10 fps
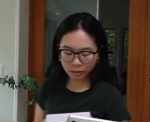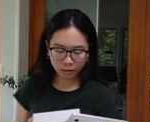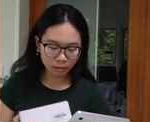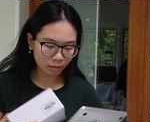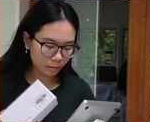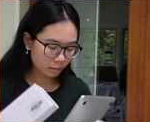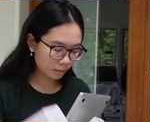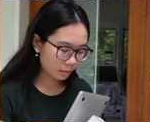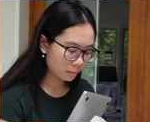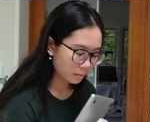
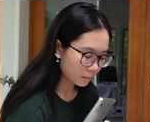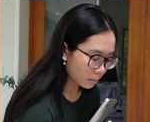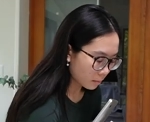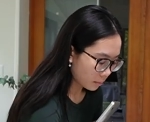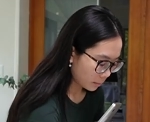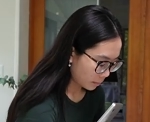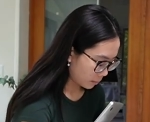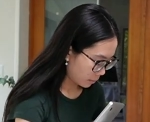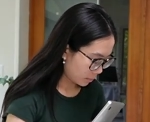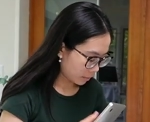
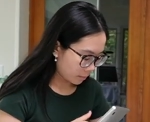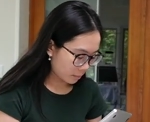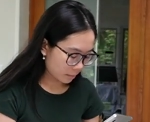(silence)